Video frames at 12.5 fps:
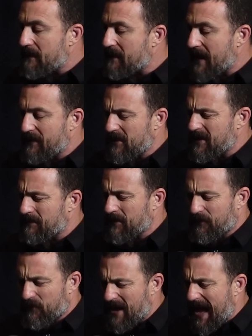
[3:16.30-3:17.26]
and there are a number
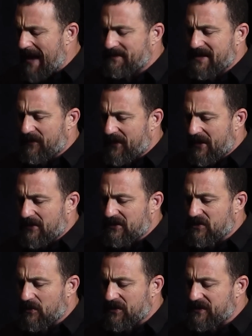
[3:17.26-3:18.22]
of free apps out there
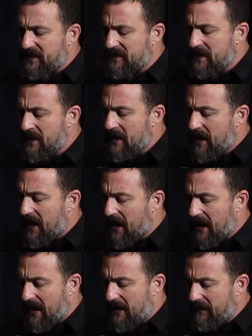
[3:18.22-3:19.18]
and sources,
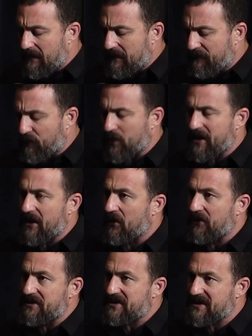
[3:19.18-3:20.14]
40
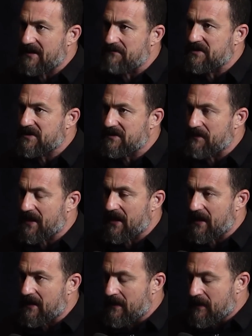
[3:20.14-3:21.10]
hertz seems to
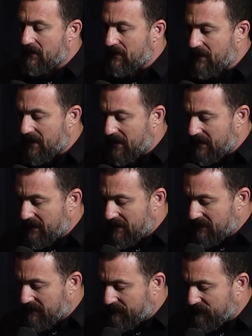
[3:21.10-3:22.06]
be the
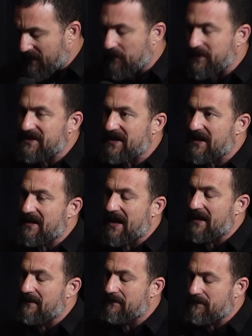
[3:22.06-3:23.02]
frequency
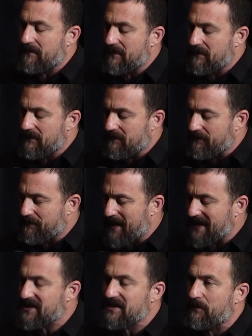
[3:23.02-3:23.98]
that
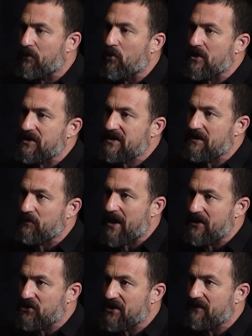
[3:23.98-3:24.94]
best supports the
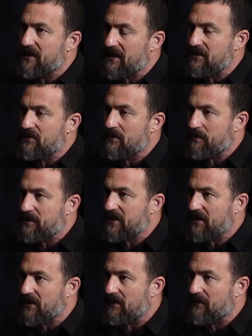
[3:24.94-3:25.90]
brain shifting into a
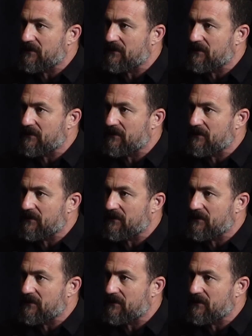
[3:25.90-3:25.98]
particular.